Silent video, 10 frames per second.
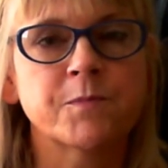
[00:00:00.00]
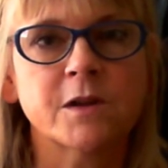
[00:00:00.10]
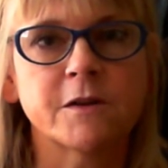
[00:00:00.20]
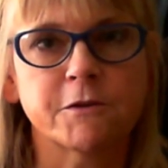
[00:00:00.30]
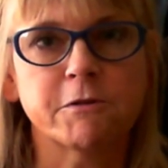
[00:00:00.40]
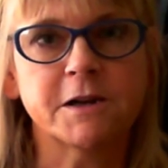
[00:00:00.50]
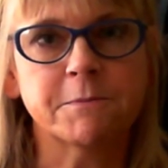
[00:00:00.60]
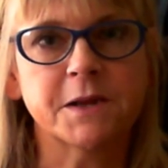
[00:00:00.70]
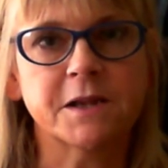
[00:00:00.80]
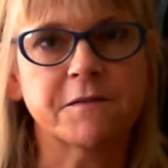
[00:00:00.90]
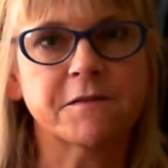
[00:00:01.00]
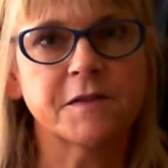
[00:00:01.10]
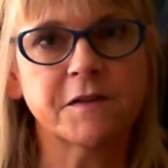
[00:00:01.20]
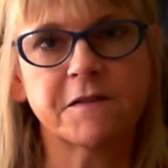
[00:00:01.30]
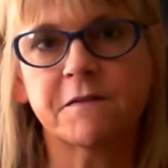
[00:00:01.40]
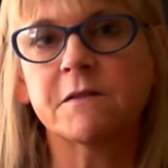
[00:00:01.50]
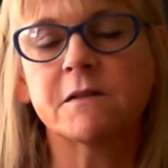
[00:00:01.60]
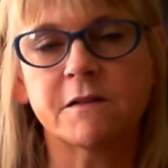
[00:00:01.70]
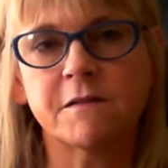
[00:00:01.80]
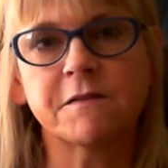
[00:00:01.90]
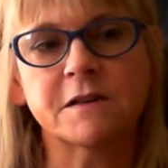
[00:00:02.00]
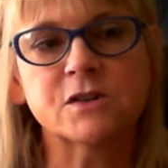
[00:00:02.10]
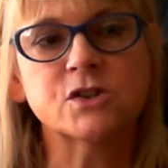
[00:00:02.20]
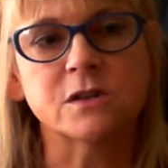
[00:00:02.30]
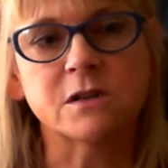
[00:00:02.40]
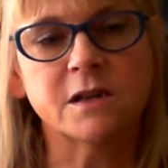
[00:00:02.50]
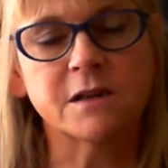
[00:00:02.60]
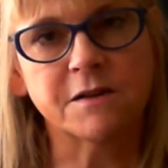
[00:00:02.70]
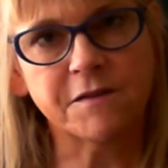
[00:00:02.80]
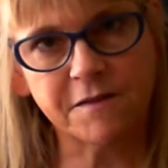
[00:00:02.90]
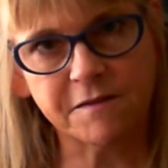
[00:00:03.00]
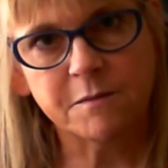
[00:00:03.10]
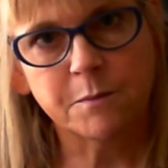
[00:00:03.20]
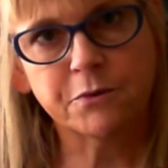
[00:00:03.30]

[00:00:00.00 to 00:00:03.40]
of the ride begins, and this section is